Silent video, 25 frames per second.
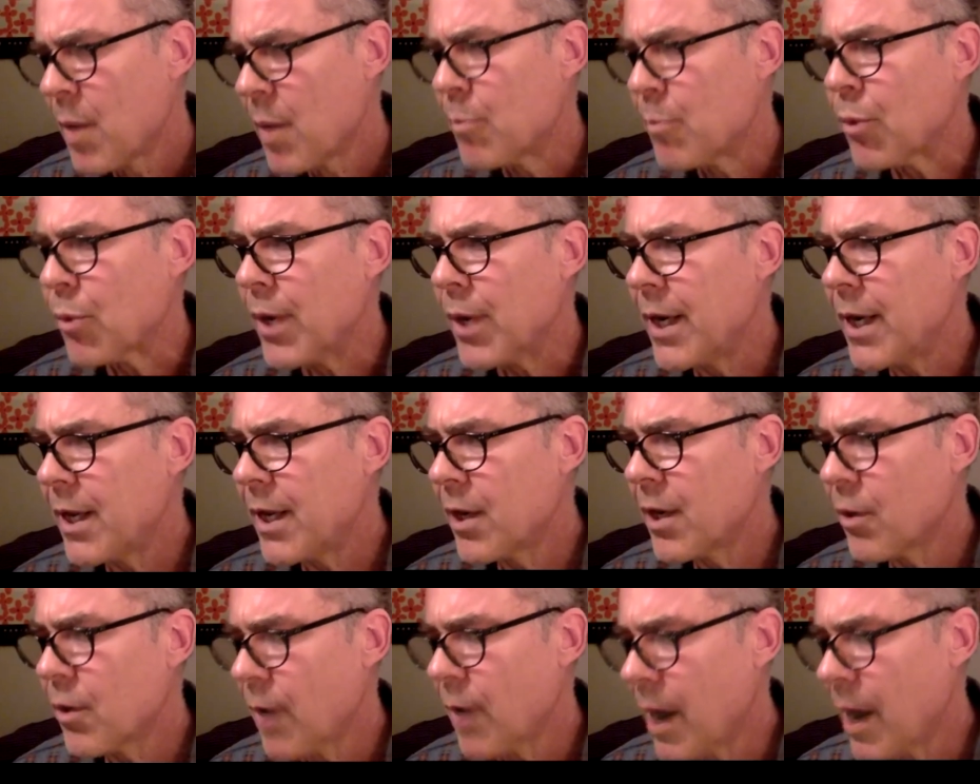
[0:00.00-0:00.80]

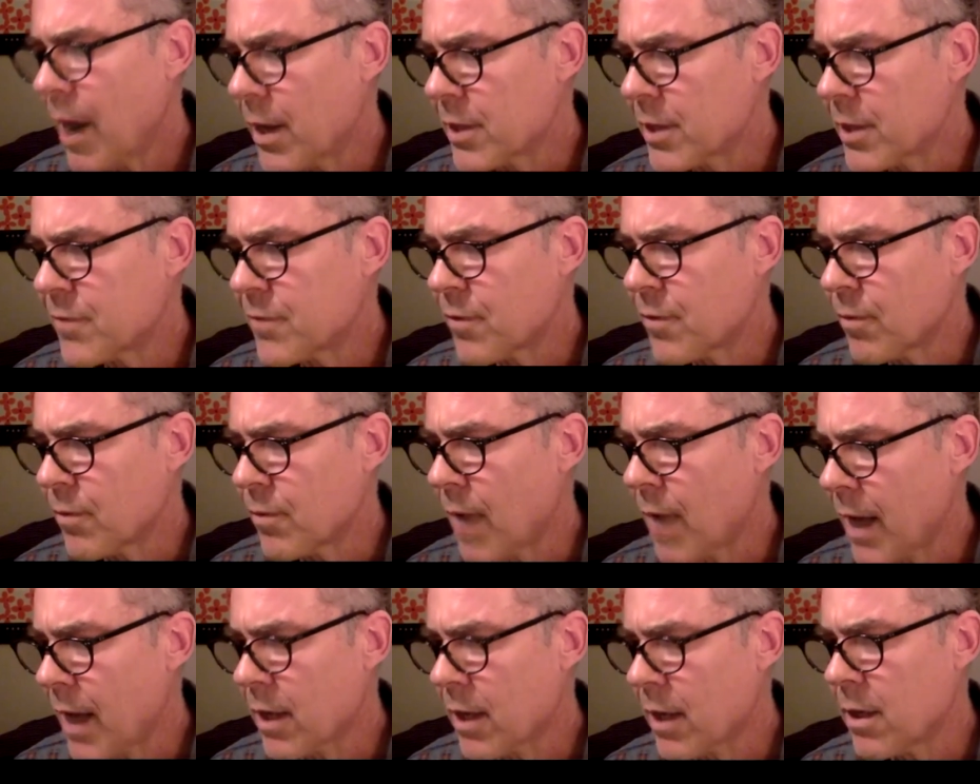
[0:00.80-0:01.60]
Breeding grounds for
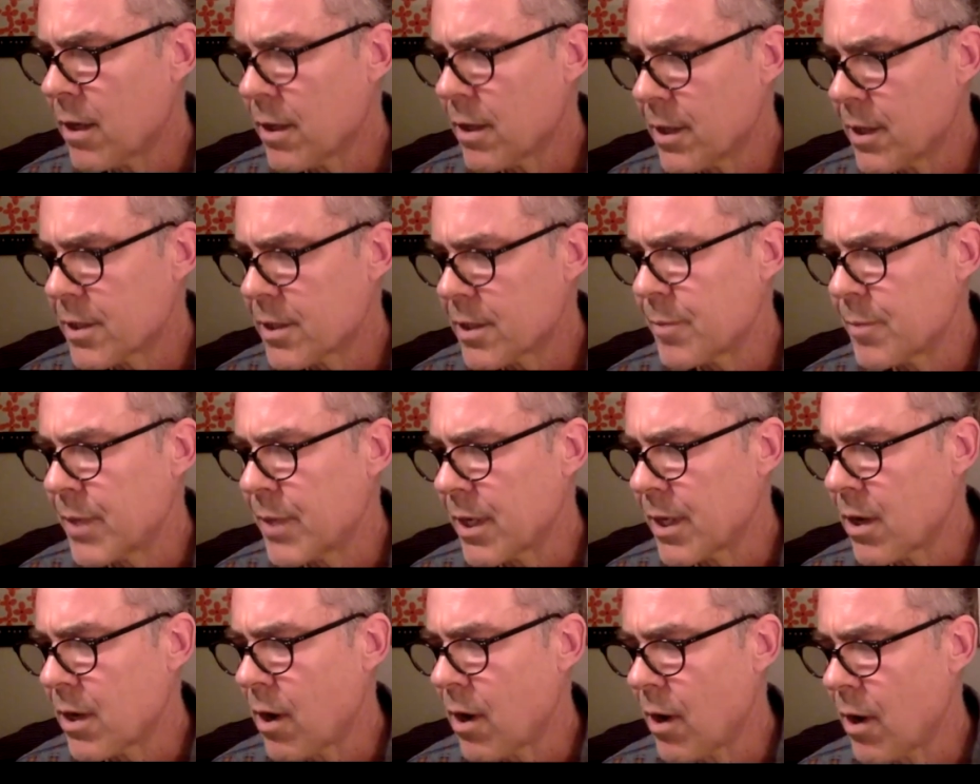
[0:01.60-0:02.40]
radicalism,
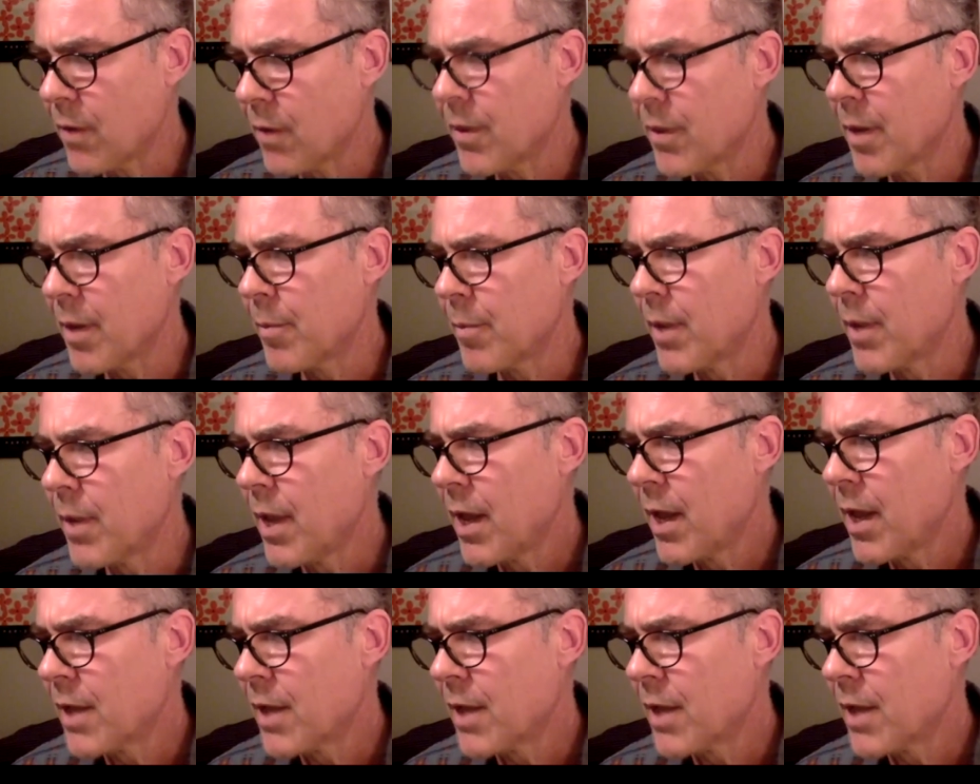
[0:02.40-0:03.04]
he called them,